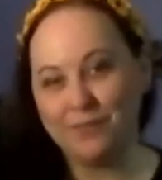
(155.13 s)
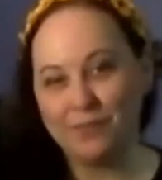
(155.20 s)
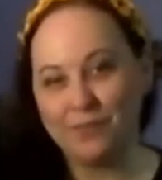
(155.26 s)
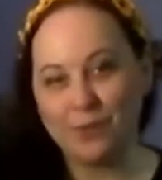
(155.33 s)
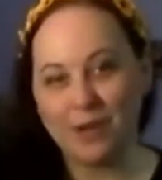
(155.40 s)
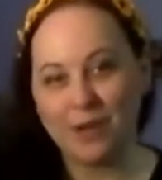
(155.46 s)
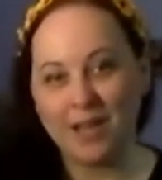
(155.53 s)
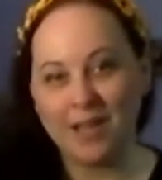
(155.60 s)

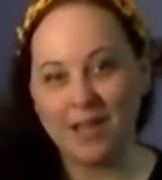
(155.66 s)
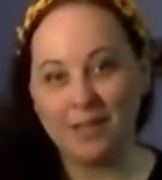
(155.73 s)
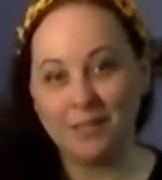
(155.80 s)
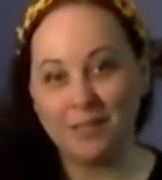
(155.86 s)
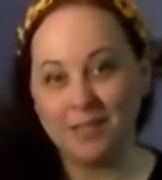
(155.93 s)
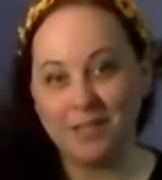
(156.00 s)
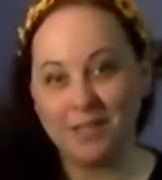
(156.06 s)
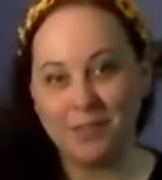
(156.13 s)
for a
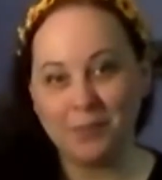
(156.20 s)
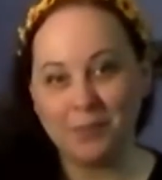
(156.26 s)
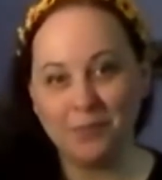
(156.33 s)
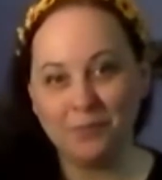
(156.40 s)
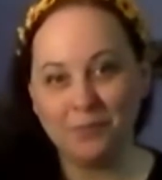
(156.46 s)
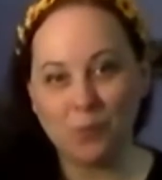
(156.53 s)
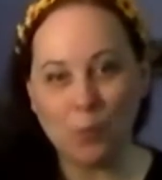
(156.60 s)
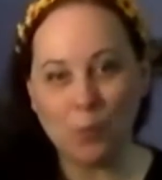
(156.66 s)
study
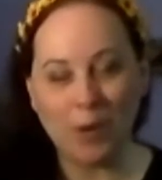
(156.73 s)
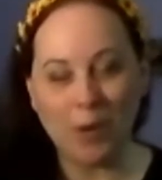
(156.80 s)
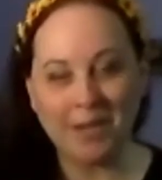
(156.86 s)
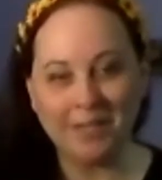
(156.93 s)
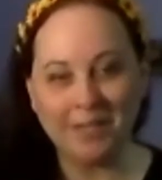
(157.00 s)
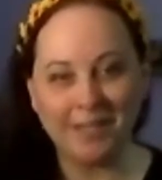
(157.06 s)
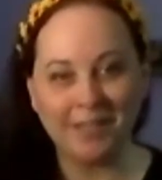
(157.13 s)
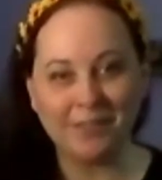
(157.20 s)
group for
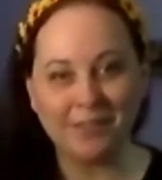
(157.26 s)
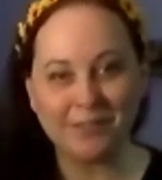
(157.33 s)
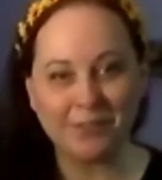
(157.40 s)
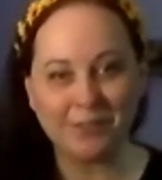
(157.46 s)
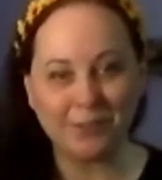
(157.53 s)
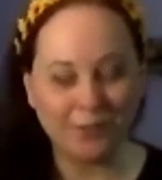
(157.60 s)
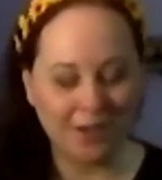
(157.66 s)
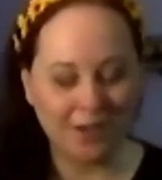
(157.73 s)
widening the
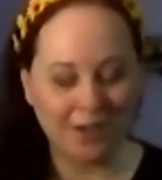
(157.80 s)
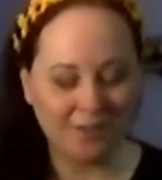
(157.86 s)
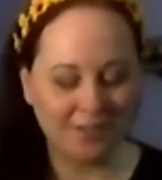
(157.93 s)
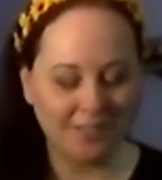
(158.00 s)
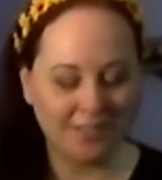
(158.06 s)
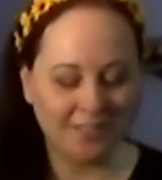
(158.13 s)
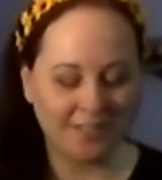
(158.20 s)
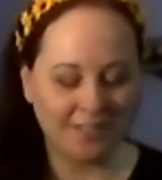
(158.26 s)
circle of
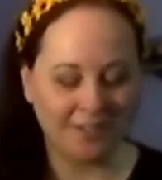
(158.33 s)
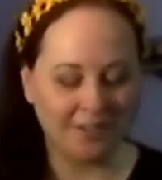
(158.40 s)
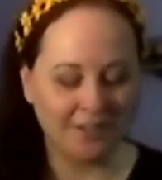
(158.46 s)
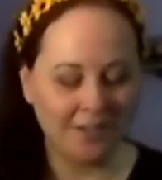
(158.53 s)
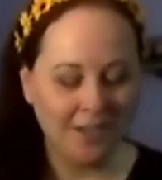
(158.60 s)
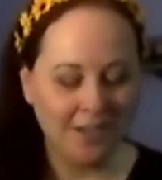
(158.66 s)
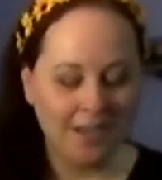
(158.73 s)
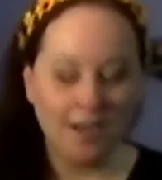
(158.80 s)
concern.